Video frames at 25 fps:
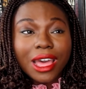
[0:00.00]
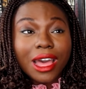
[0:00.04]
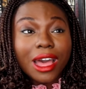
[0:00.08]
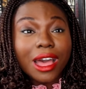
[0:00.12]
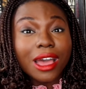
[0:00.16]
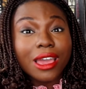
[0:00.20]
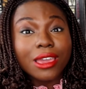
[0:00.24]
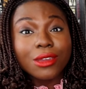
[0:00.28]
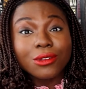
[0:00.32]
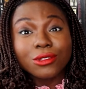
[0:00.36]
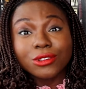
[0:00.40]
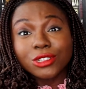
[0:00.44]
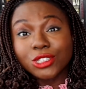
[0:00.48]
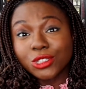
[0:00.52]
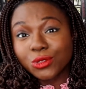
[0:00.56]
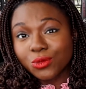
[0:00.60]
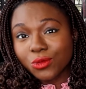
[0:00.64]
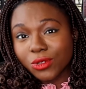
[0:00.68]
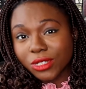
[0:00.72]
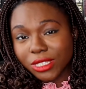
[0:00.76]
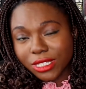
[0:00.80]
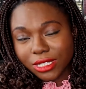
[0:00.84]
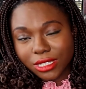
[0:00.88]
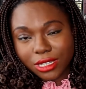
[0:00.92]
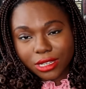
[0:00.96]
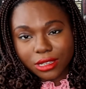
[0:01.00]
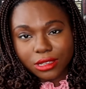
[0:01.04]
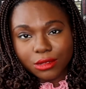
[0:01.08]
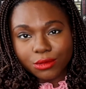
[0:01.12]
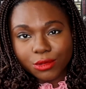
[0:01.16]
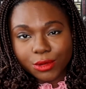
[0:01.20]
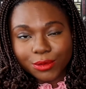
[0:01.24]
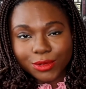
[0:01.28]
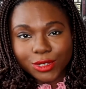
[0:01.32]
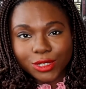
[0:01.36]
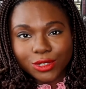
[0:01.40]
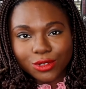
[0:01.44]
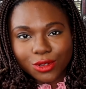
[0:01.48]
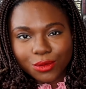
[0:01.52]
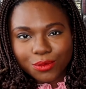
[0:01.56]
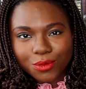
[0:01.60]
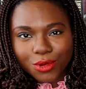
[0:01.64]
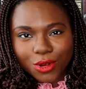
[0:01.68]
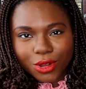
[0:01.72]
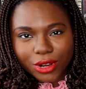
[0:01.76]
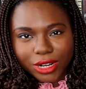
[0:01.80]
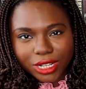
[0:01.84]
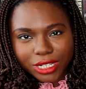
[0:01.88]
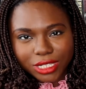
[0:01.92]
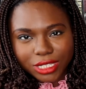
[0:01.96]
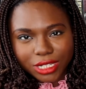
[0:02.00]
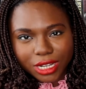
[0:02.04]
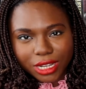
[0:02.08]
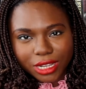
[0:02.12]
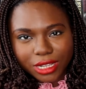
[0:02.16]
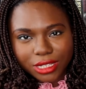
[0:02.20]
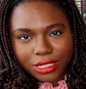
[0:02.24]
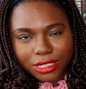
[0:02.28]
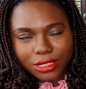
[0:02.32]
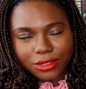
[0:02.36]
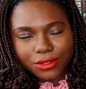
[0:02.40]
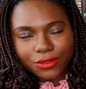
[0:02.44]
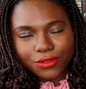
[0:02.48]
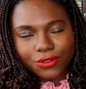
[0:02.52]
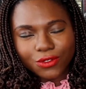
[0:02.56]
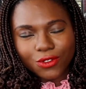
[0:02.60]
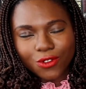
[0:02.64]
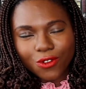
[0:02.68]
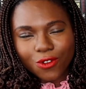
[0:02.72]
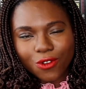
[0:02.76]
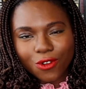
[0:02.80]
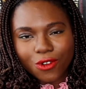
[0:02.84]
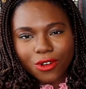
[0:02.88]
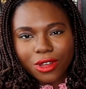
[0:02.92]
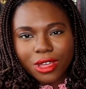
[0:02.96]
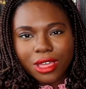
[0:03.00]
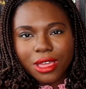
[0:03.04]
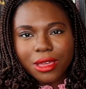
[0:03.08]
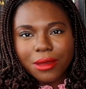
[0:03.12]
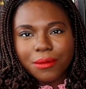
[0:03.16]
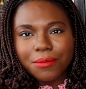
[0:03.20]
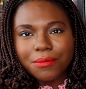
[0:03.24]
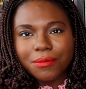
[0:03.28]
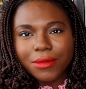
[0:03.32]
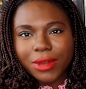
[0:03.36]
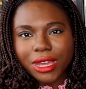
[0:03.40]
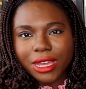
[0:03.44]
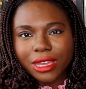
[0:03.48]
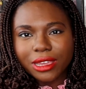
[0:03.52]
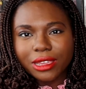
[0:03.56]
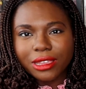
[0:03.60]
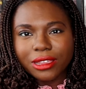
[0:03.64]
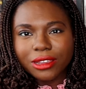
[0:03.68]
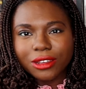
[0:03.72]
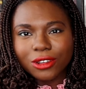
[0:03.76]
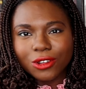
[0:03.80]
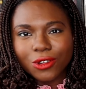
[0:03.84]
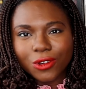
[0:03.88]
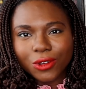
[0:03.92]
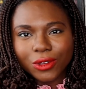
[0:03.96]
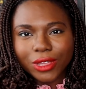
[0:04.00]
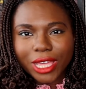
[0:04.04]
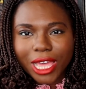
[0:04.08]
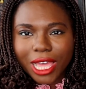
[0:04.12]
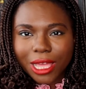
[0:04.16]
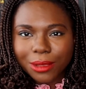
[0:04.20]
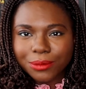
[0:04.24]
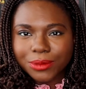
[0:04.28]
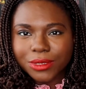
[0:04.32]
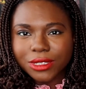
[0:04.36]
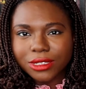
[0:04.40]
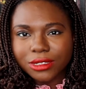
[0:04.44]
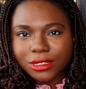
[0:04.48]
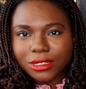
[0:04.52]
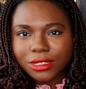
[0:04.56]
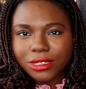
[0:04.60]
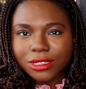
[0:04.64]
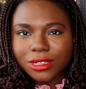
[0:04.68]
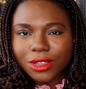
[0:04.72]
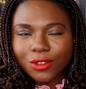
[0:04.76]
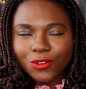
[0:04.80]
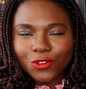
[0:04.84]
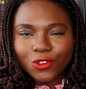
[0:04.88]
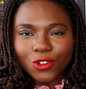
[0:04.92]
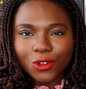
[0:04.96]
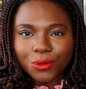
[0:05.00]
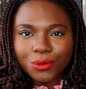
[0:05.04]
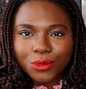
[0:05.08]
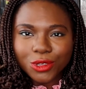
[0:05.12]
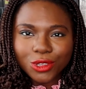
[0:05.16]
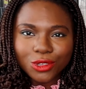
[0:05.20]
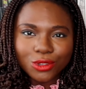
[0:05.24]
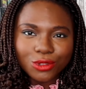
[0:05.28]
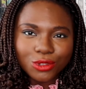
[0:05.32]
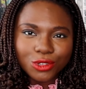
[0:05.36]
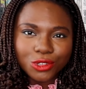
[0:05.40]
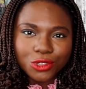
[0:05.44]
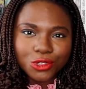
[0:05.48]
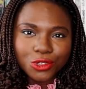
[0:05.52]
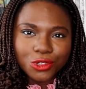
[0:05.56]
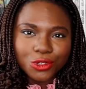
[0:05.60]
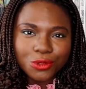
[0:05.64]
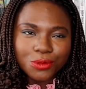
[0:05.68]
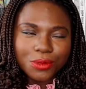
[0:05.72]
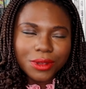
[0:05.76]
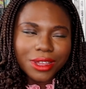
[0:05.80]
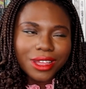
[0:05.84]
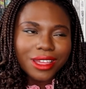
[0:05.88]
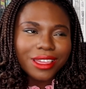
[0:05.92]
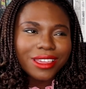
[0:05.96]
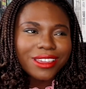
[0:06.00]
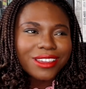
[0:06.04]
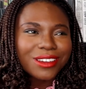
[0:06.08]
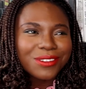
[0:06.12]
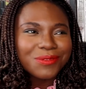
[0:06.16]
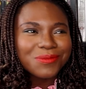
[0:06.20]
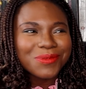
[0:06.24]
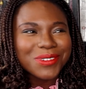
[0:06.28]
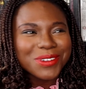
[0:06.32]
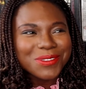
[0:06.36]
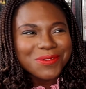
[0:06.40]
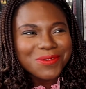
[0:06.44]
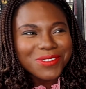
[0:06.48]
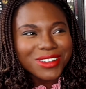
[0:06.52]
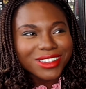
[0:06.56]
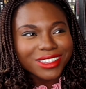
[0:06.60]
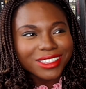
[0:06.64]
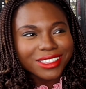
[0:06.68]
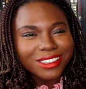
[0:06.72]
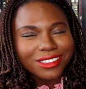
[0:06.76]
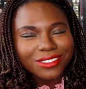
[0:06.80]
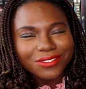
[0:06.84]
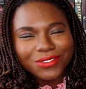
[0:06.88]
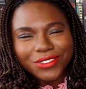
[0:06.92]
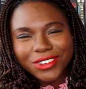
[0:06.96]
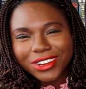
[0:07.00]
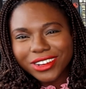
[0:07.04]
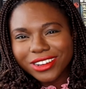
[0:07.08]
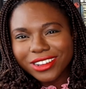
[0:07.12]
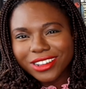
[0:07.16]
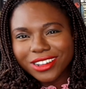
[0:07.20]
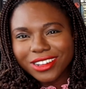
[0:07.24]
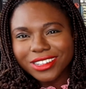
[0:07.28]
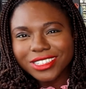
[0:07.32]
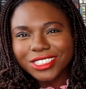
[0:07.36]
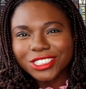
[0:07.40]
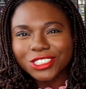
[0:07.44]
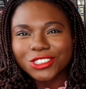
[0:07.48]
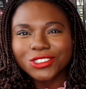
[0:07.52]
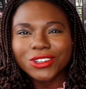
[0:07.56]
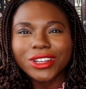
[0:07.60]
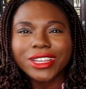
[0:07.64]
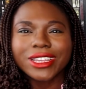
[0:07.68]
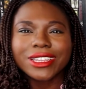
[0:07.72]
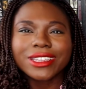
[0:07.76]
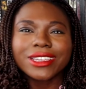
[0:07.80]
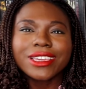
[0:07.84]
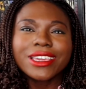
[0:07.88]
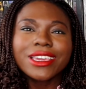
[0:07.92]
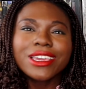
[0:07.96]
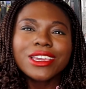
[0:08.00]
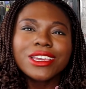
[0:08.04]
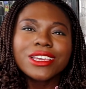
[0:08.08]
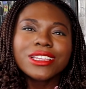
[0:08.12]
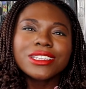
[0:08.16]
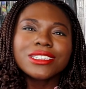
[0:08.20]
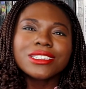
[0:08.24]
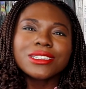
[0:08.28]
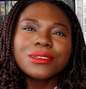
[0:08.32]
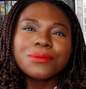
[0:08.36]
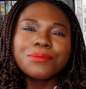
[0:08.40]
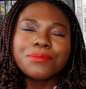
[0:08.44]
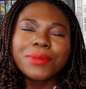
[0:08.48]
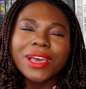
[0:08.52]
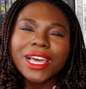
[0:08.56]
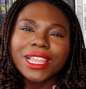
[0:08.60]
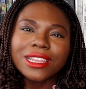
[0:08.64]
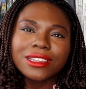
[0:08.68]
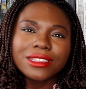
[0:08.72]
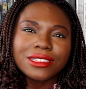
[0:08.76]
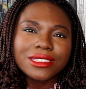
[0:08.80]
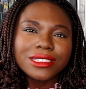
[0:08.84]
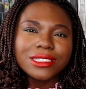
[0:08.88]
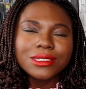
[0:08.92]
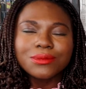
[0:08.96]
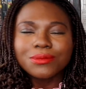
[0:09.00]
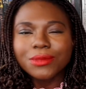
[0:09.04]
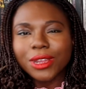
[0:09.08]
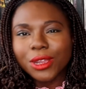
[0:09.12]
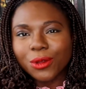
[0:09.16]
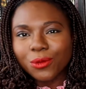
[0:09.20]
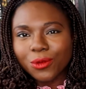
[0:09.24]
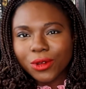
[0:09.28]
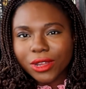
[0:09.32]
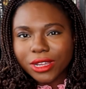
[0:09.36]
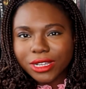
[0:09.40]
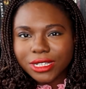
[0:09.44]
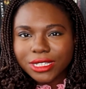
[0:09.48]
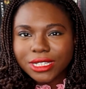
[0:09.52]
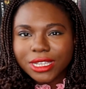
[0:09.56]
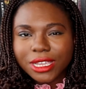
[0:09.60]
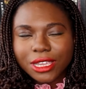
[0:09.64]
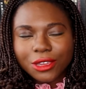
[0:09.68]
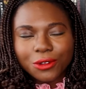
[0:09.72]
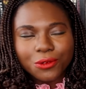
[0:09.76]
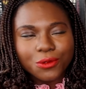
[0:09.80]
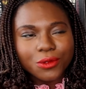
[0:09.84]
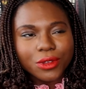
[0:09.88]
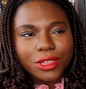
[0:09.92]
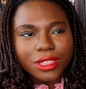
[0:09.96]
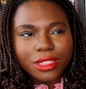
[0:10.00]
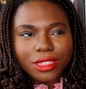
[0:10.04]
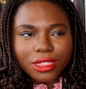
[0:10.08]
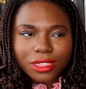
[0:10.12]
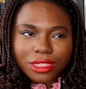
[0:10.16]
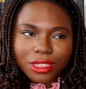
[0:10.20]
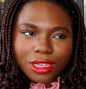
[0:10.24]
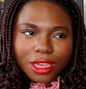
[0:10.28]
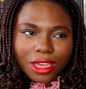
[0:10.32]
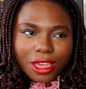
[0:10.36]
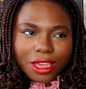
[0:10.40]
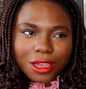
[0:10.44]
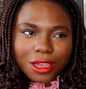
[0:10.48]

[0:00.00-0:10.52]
I just want to take a moment to apologize for my long absence from YouTube. I have been working very hard in trying to balance my work with